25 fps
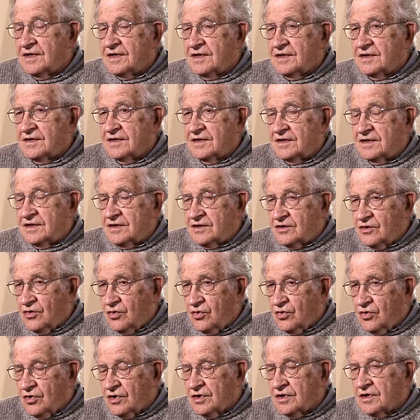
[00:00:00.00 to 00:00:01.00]
The
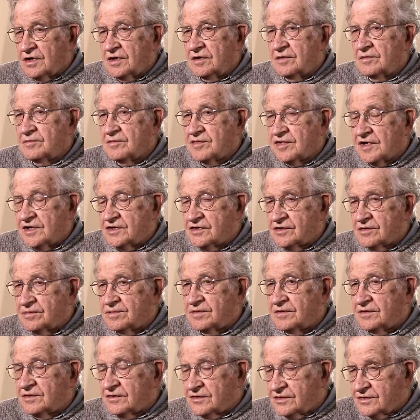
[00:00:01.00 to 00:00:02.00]
core
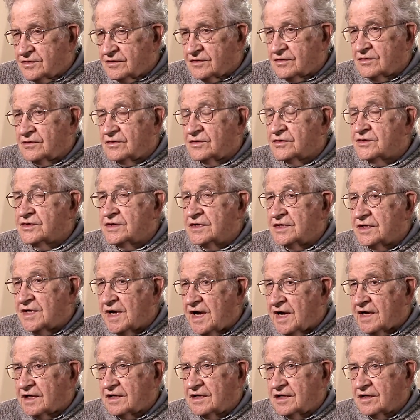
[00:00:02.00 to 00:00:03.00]
principles, so-called
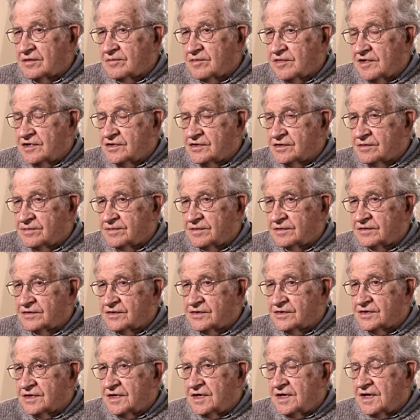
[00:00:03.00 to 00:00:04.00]
syntactic
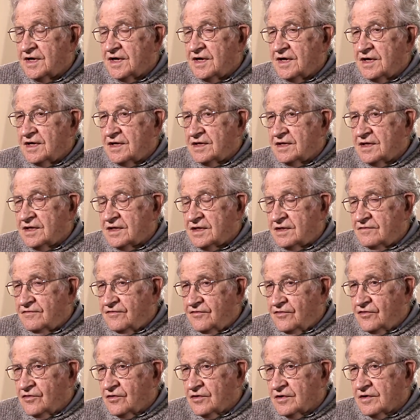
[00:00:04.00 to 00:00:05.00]
principles, that
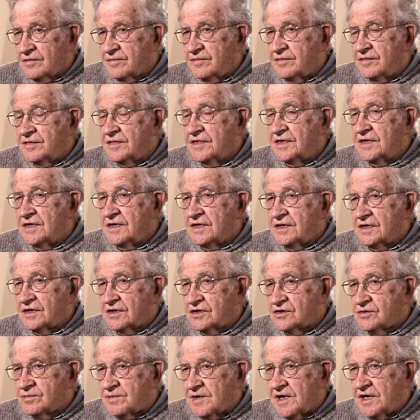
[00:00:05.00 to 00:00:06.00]
form
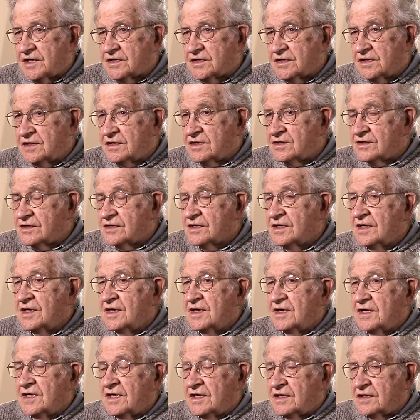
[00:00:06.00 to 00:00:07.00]
expressions
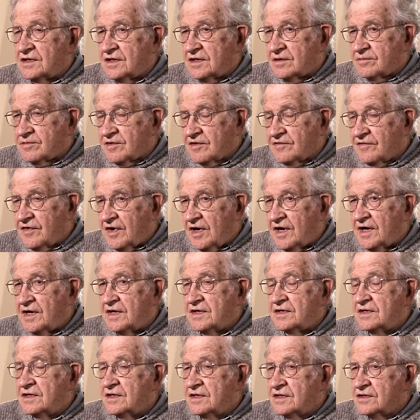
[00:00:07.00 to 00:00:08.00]
and that
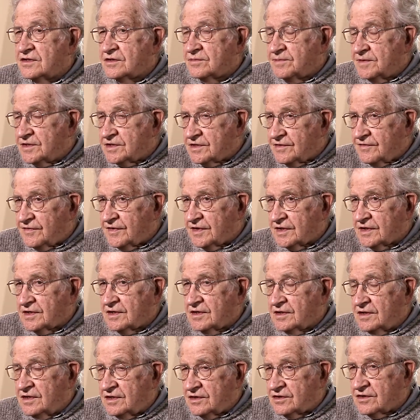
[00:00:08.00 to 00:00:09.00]
provide specific
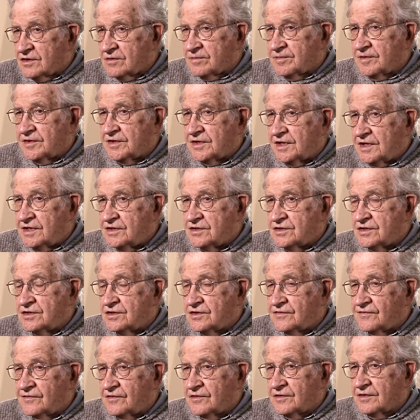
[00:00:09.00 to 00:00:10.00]

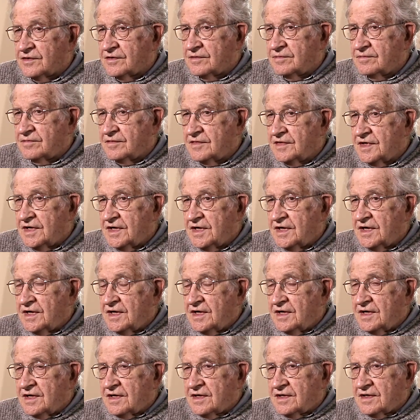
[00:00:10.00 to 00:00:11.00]
interpretations for them,
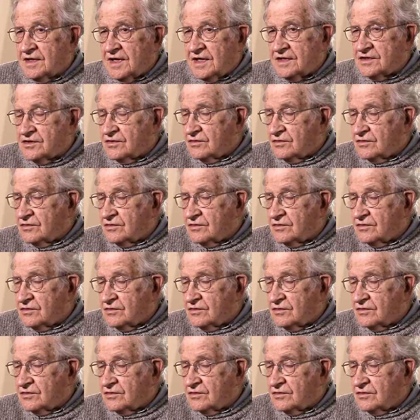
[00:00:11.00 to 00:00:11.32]
that's